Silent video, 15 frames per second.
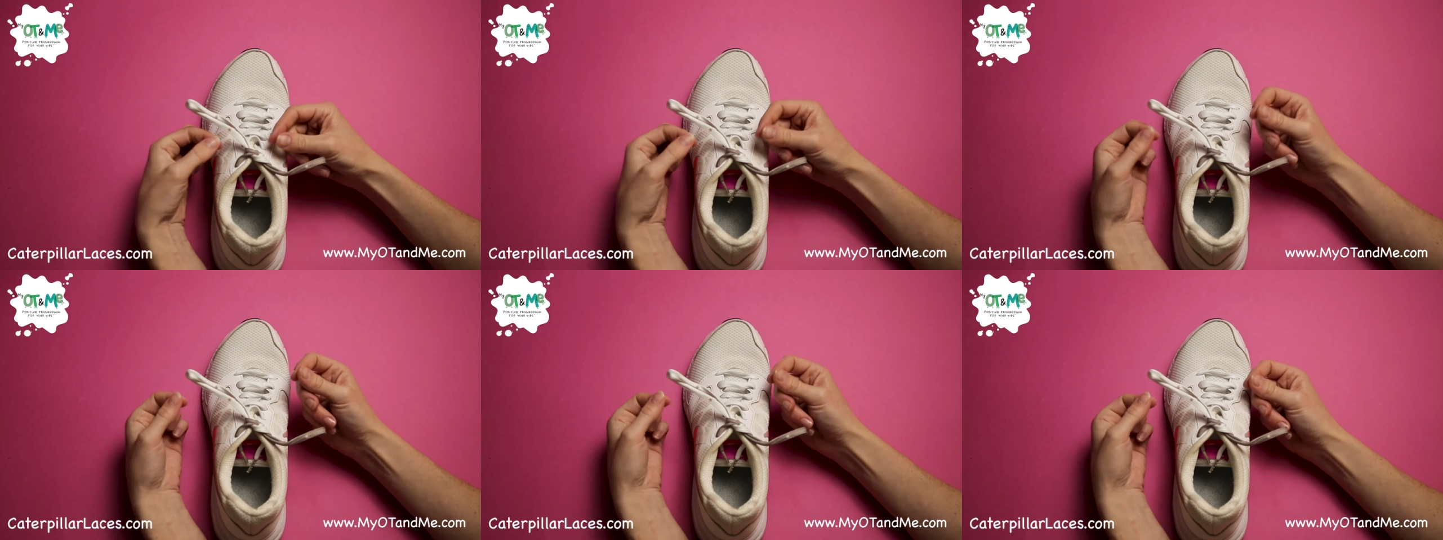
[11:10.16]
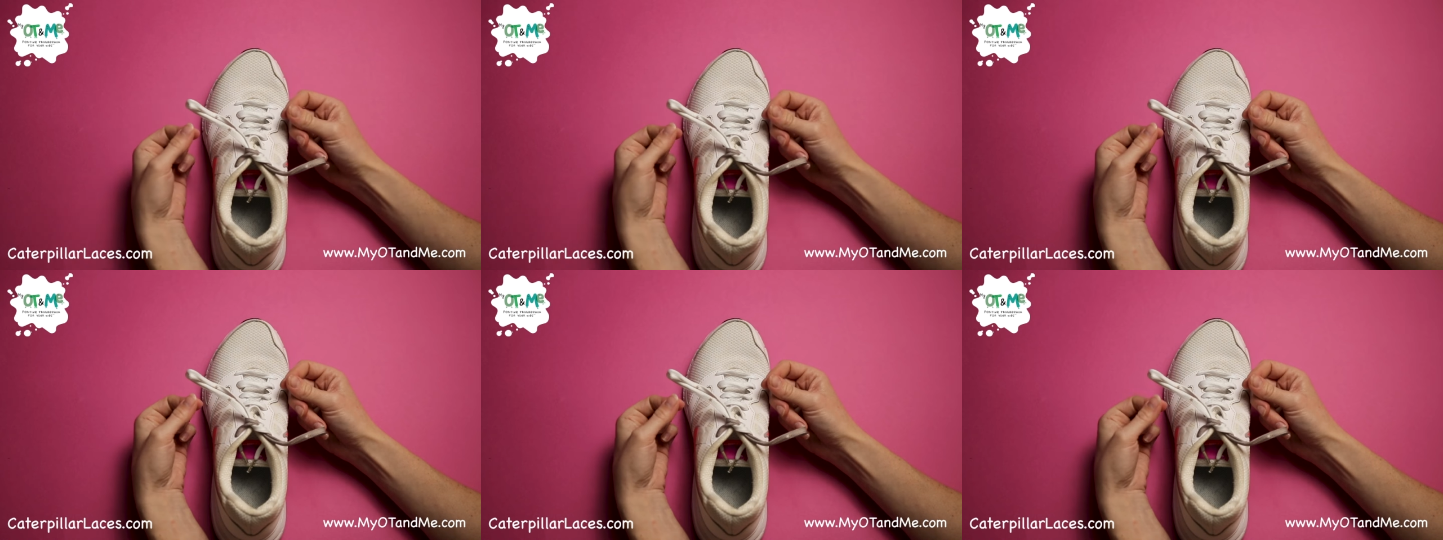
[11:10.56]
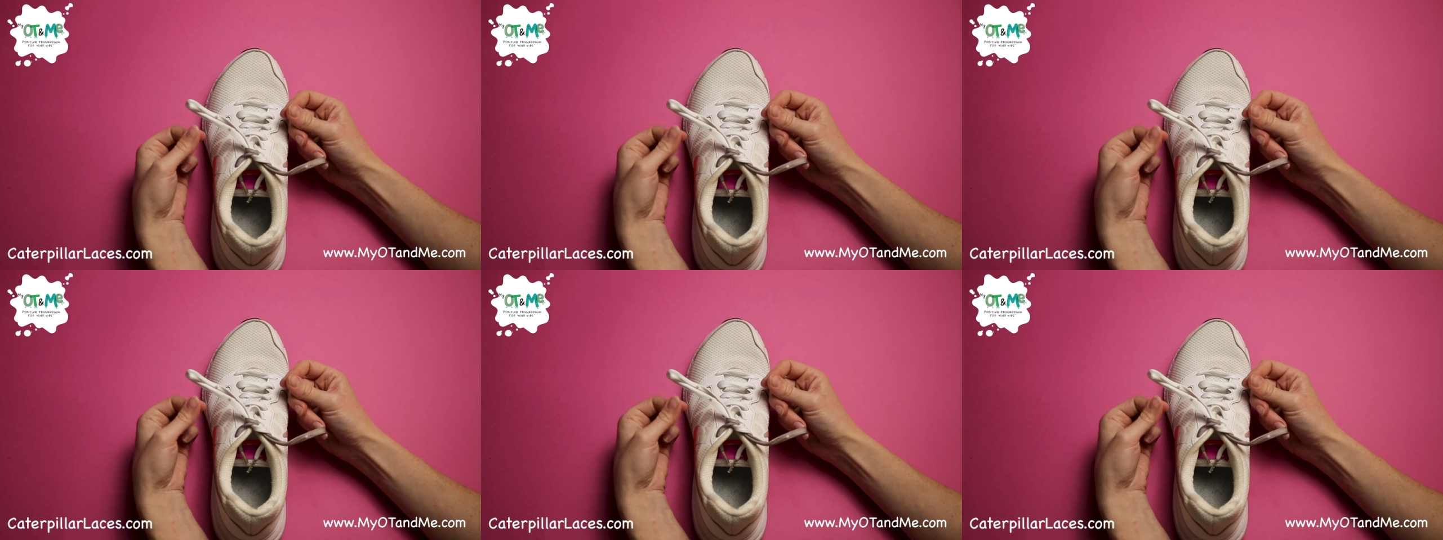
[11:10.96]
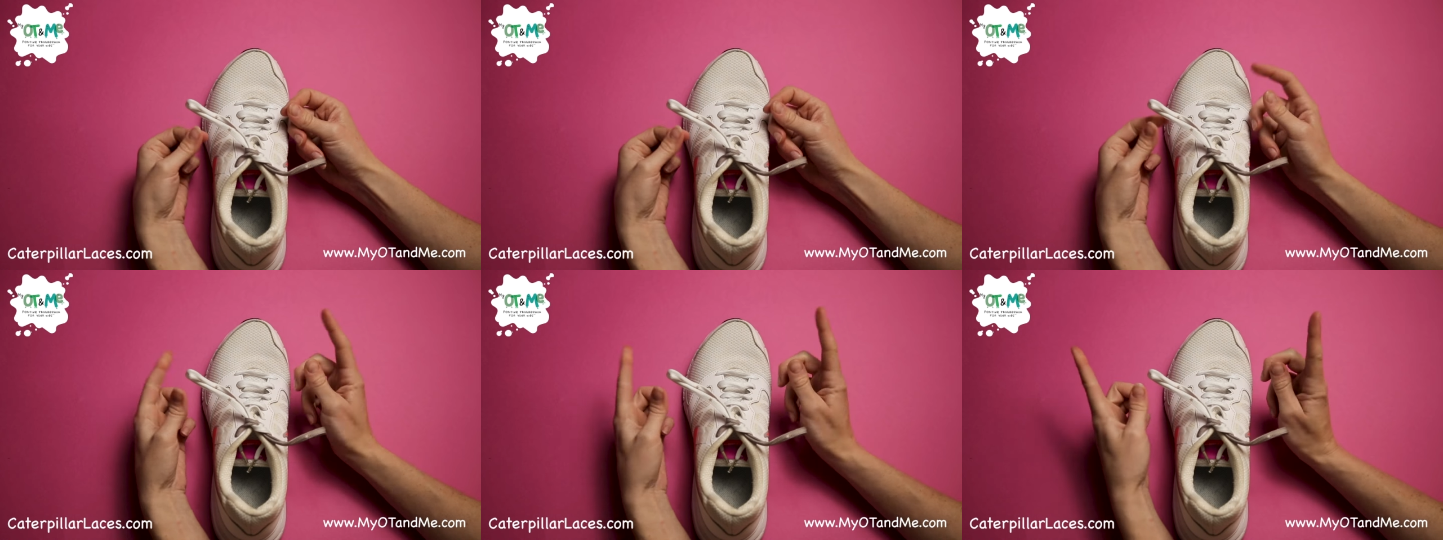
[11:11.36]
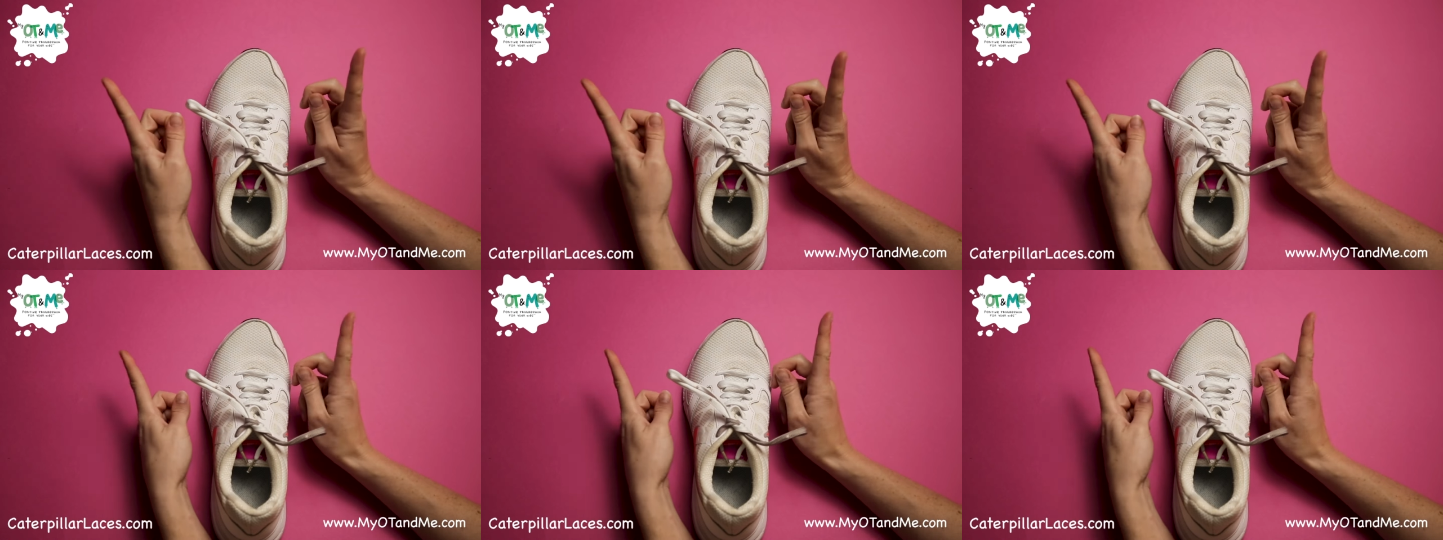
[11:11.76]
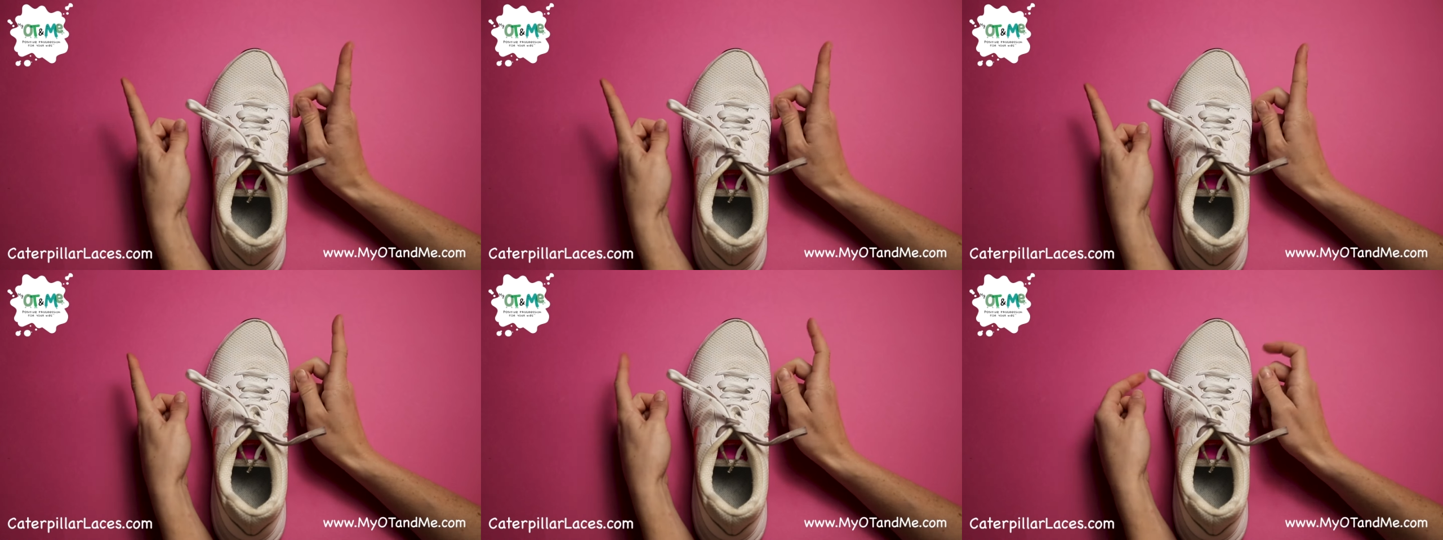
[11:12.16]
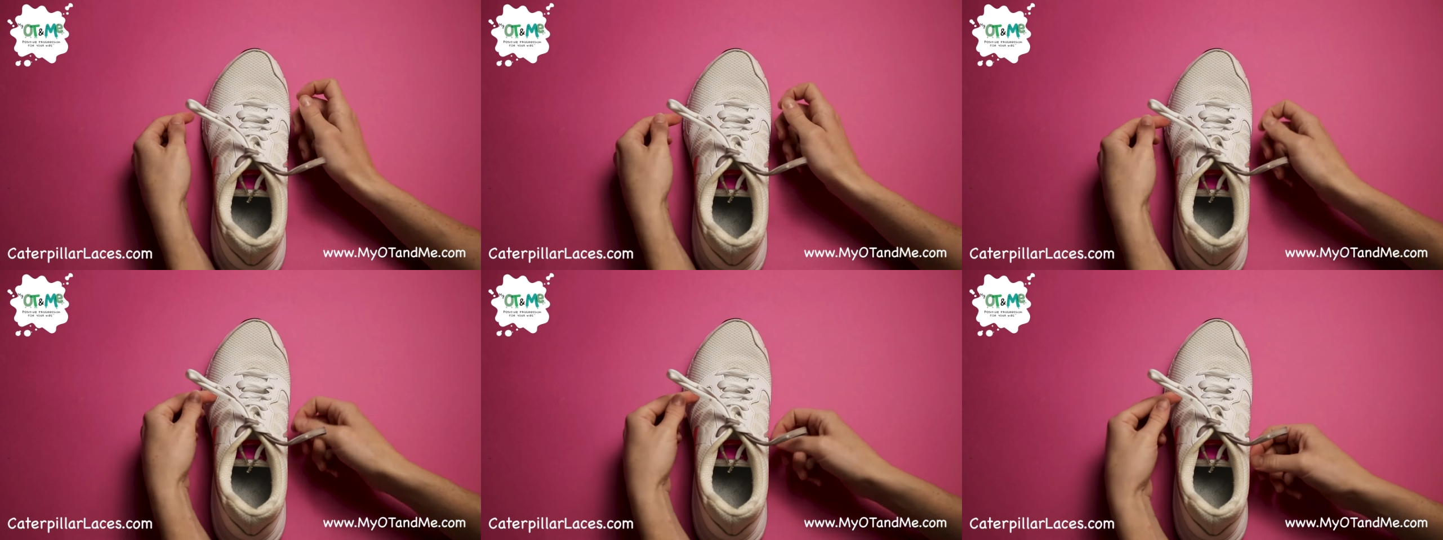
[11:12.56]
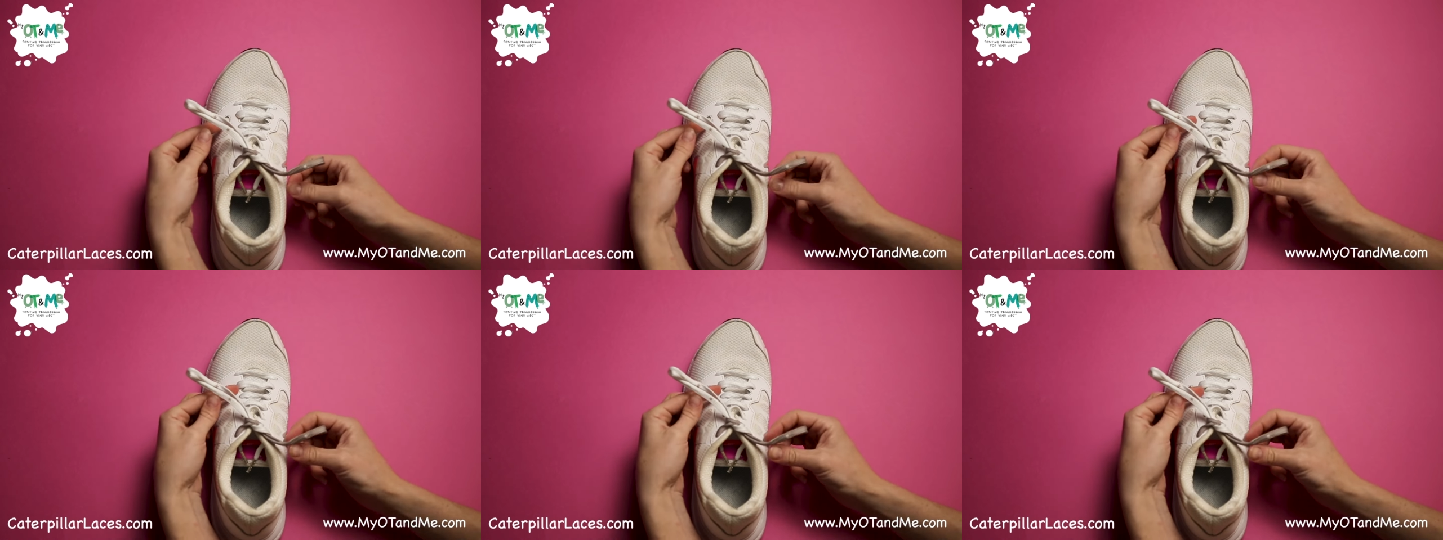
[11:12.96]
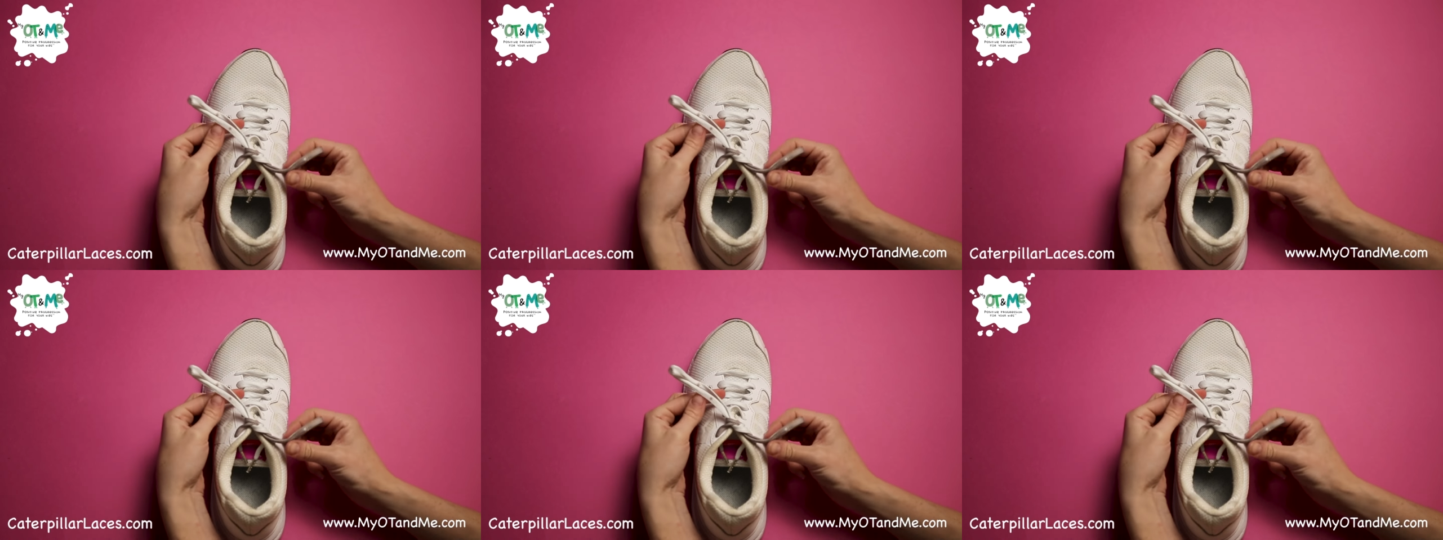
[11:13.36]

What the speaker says: [unreadable: no face in view]